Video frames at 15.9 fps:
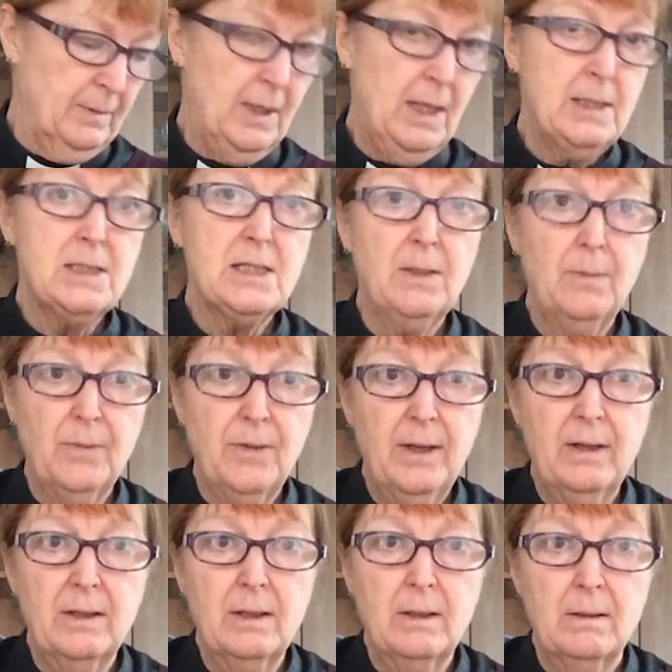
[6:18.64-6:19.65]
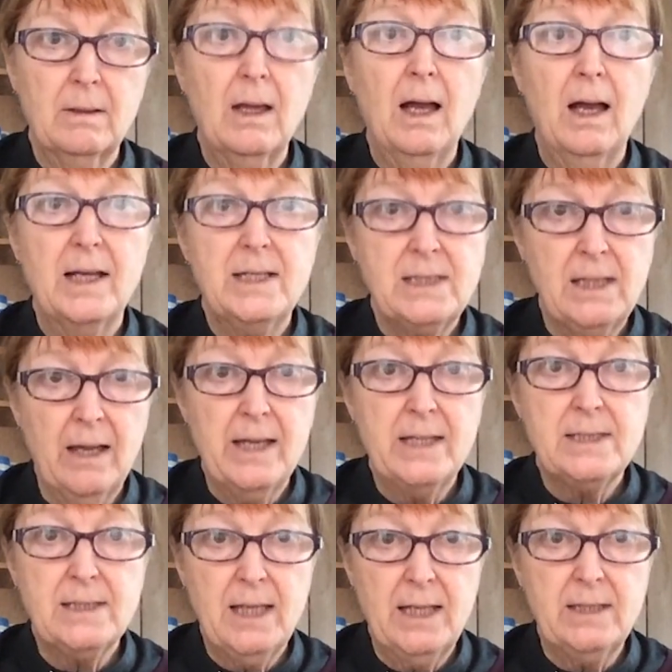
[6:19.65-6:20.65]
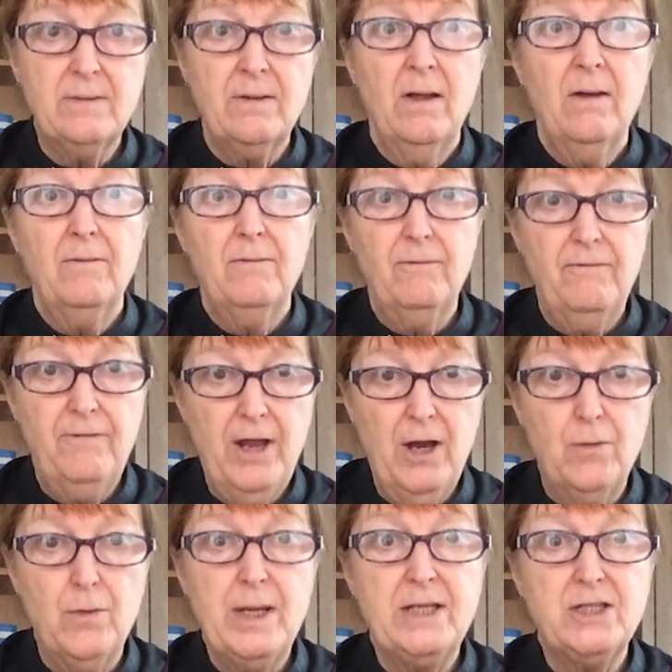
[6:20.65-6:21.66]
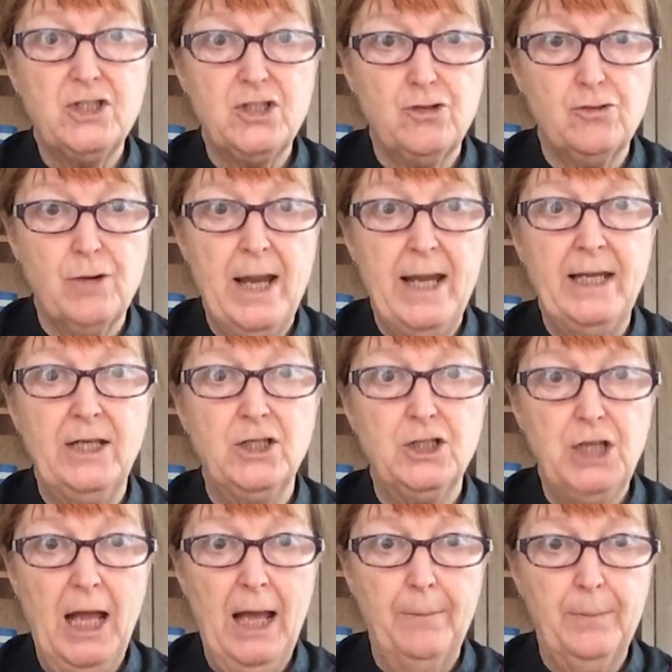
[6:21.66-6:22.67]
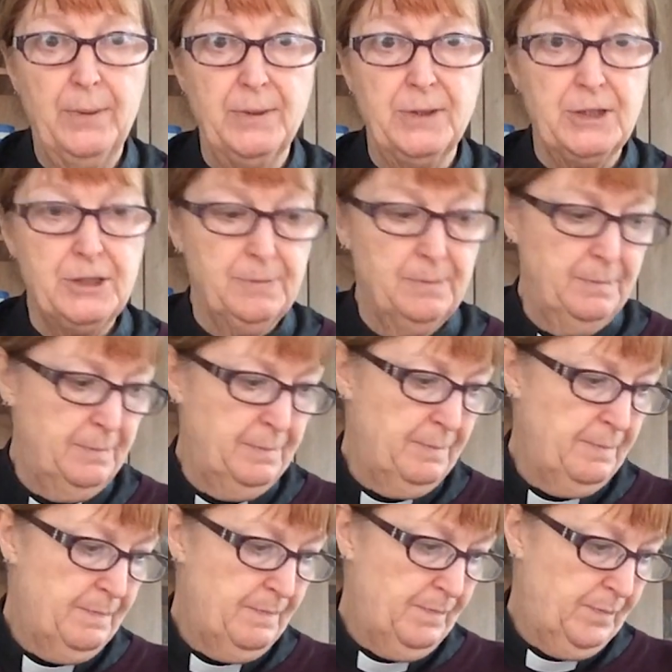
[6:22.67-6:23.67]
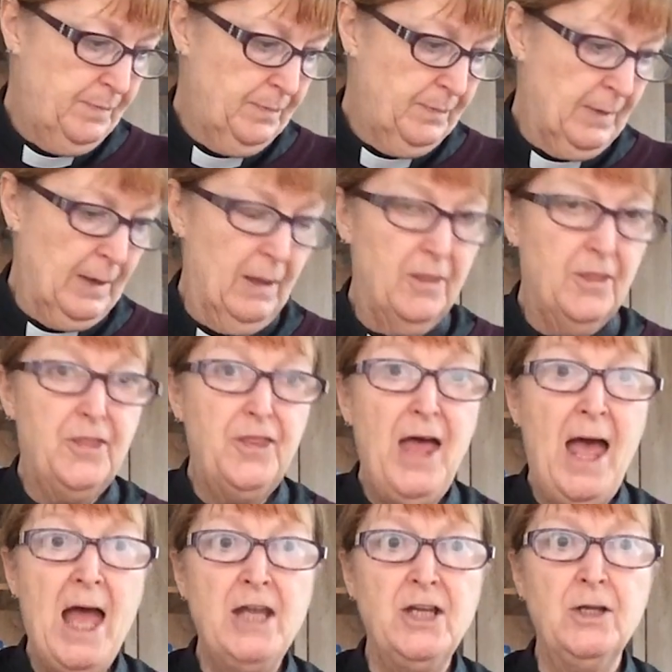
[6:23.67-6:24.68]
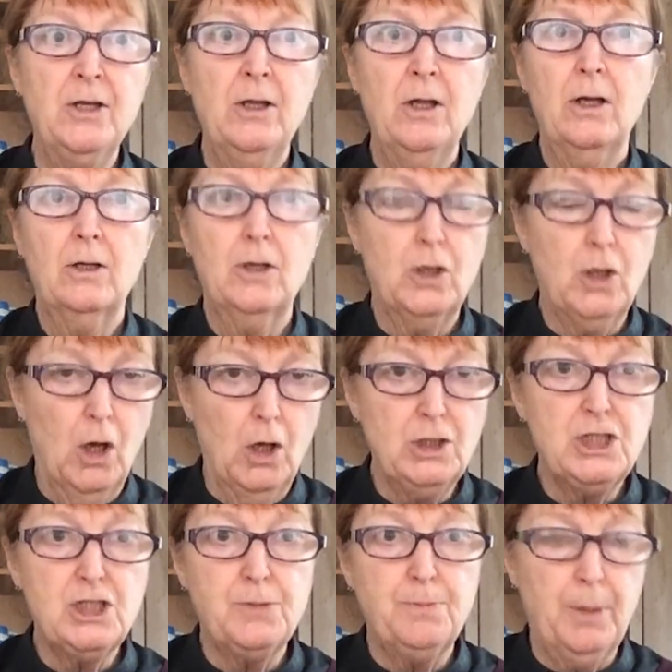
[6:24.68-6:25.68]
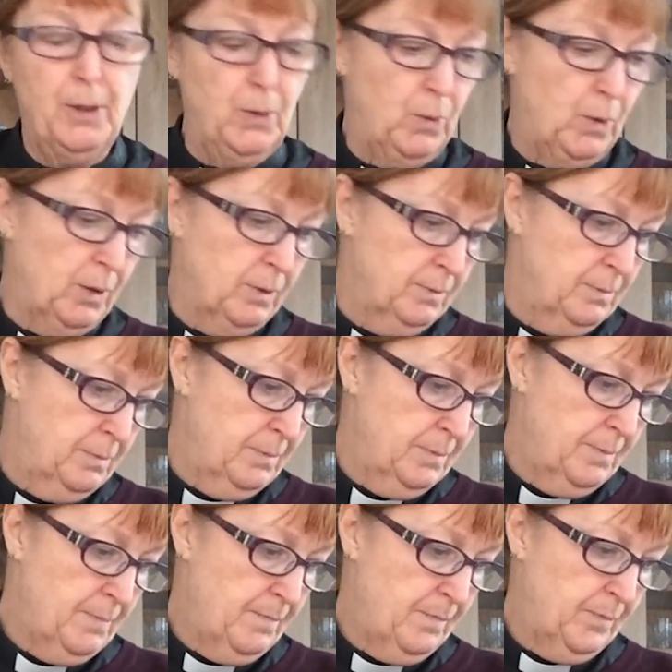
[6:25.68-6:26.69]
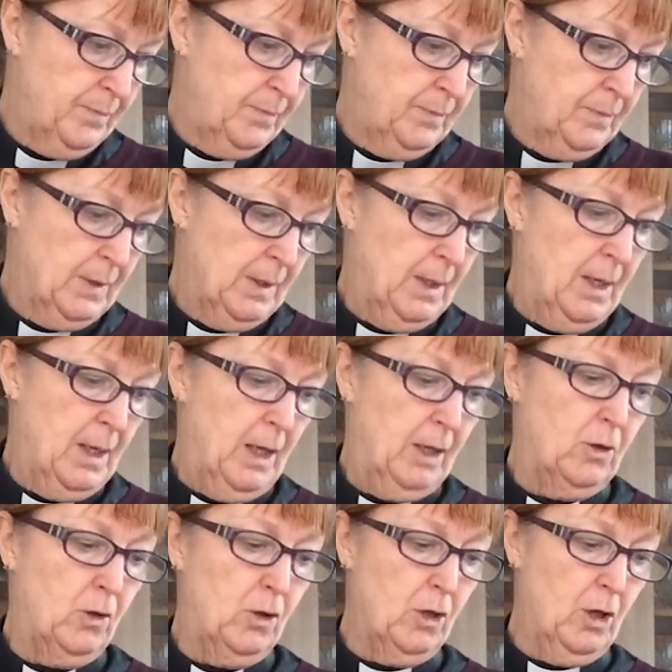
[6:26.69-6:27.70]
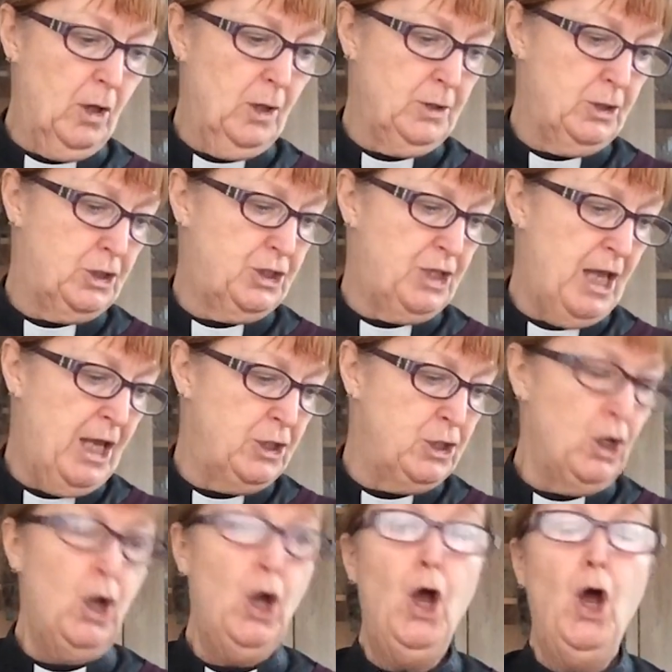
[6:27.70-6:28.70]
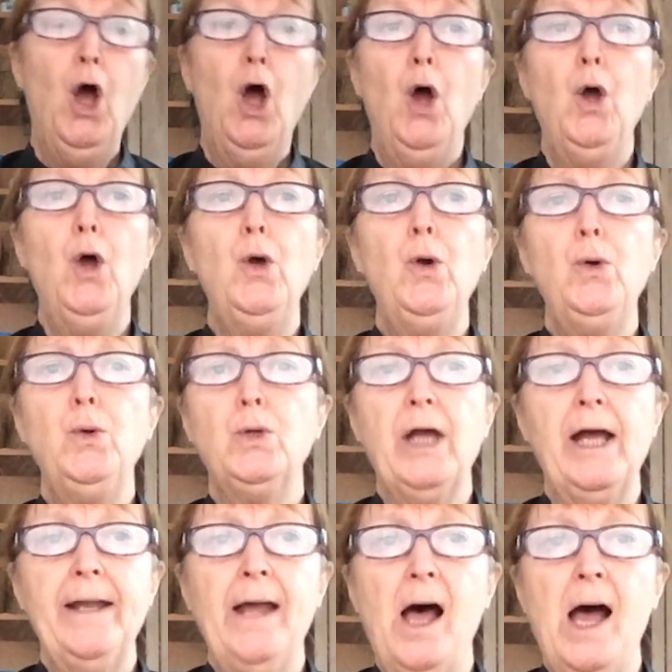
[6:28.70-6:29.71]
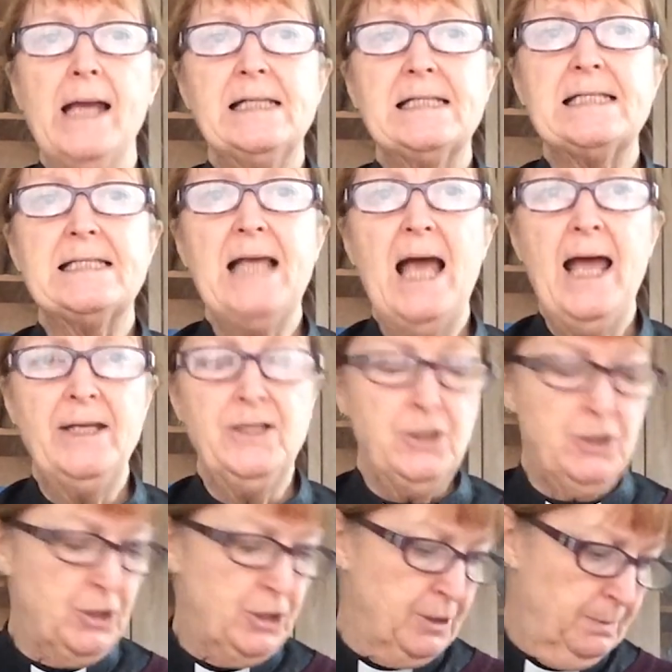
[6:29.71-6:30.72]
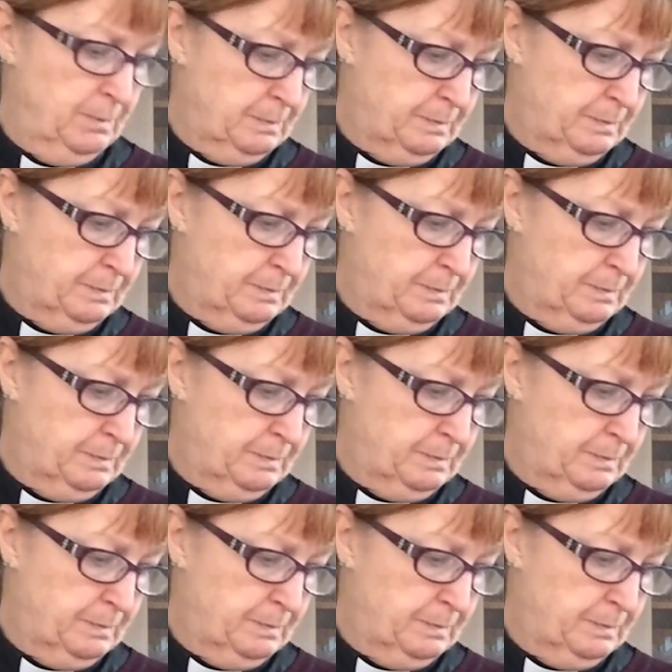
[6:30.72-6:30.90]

Then something Isaiah said very strange happened. Then God spoke. And God said, who can I send?